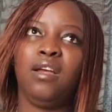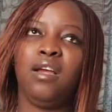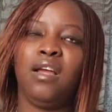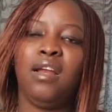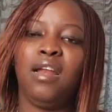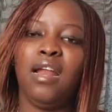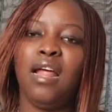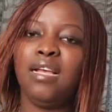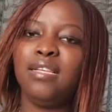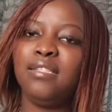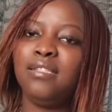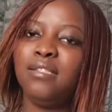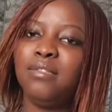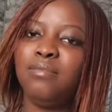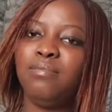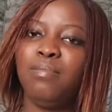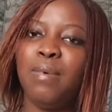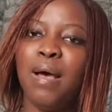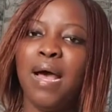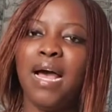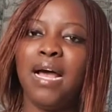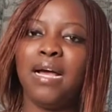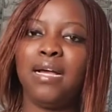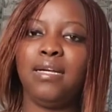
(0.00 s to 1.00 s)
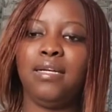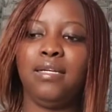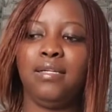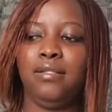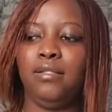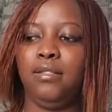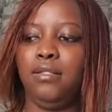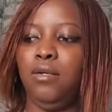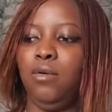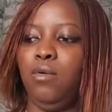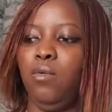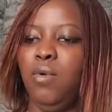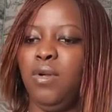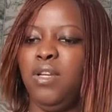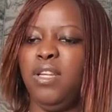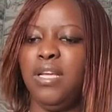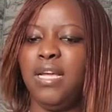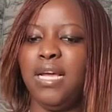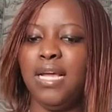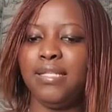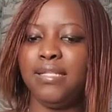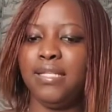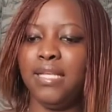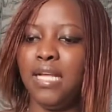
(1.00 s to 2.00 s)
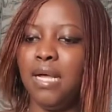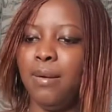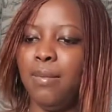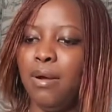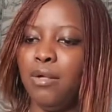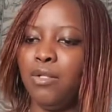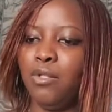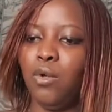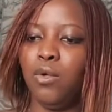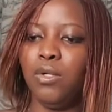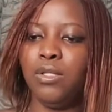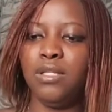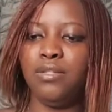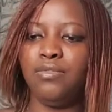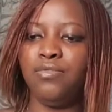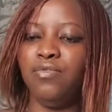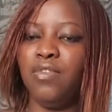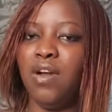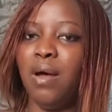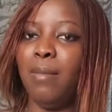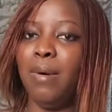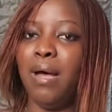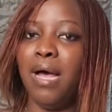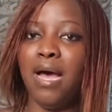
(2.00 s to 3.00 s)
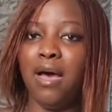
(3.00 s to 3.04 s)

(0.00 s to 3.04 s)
class back, or what do you guys think about all this drama